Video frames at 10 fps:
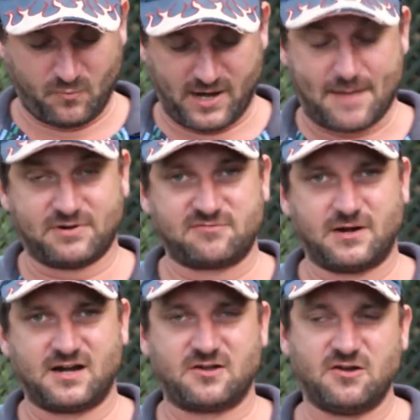what happens when
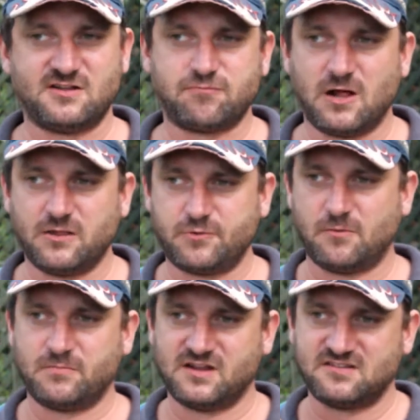it occurs? Well, the
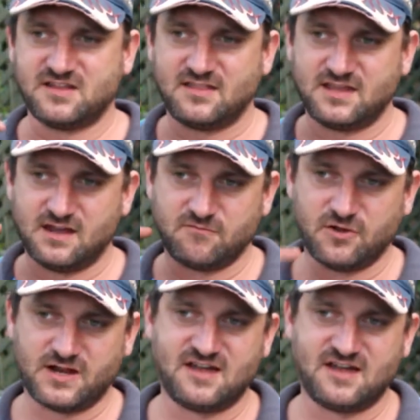problem is that the inverter